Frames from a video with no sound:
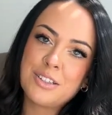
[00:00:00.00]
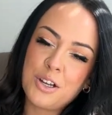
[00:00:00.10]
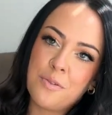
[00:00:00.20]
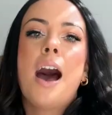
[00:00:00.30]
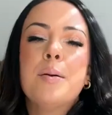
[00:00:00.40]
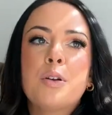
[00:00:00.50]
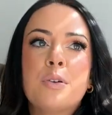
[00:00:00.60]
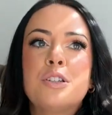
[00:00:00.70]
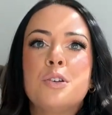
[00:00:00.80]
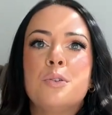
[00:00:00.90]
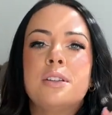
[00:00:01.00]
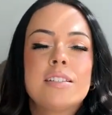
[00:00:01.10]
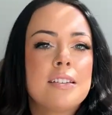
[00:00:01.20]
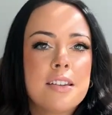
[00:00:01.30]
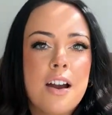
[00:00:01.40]
So I'm going to
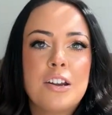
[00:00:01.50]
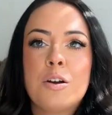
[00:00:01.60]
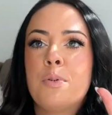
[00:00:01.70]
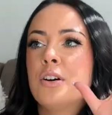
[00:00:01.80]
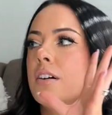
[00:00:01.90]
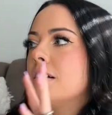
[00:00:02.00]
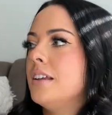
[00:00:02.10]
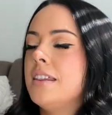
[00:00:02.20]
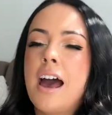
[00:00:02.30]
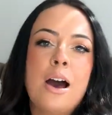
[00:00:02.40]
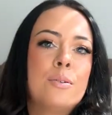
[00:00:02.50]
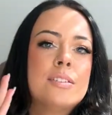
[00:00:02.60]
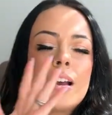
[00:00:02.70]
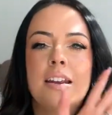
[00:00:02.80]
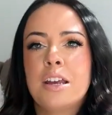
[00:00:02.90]
listen to the audiobook, clean the house, kind of